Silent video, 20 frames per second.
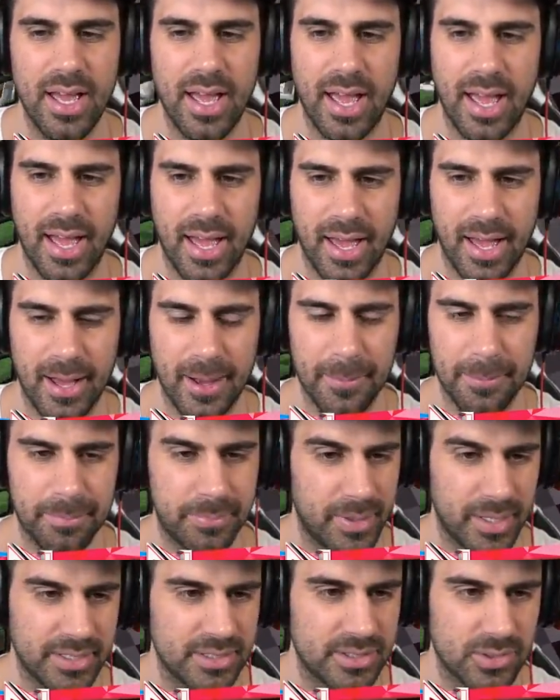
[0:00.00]
Uh,
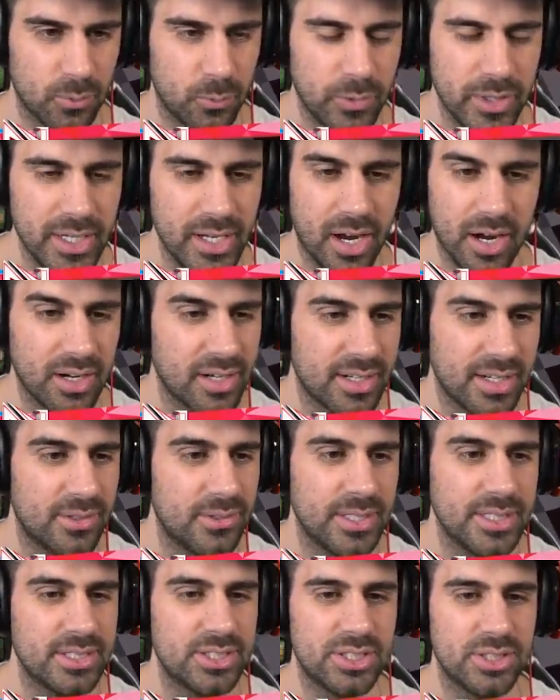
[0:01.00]
but we are
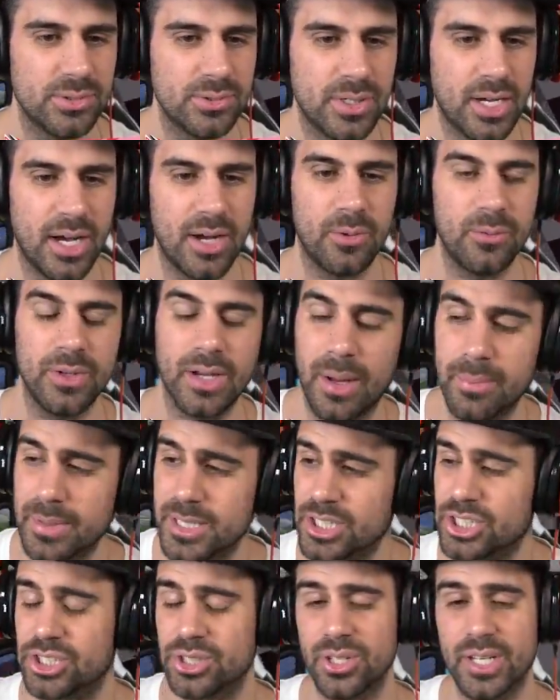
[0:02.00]
going to, uh, we, I'm going
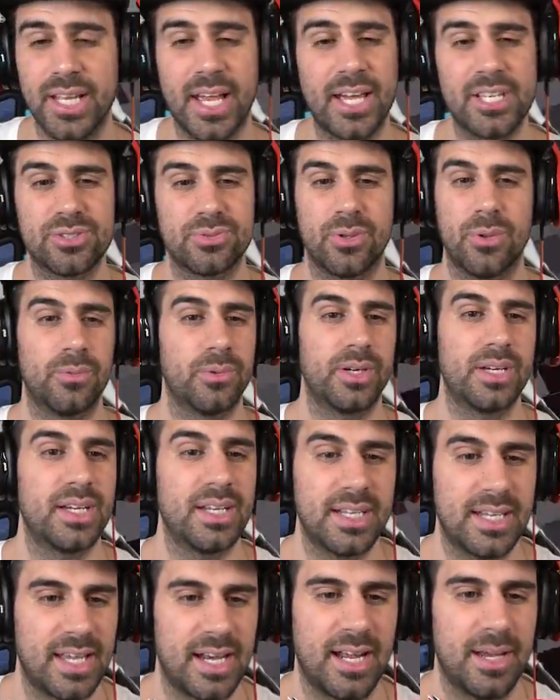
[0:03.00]
to show you guys what we're going
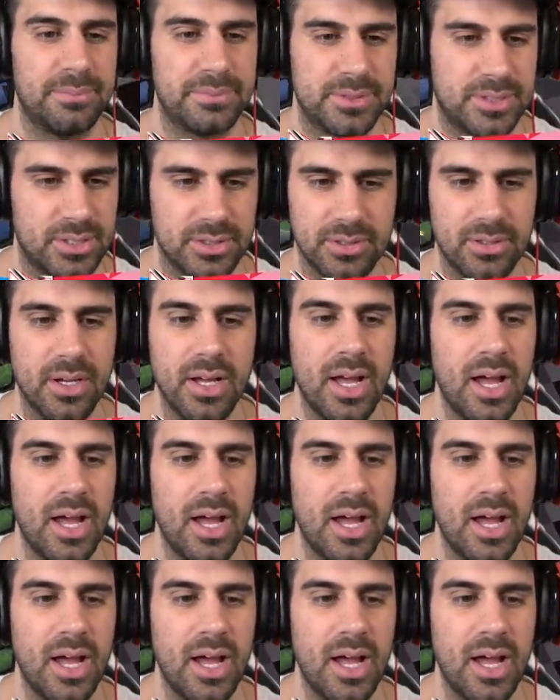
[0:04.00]
to get up to.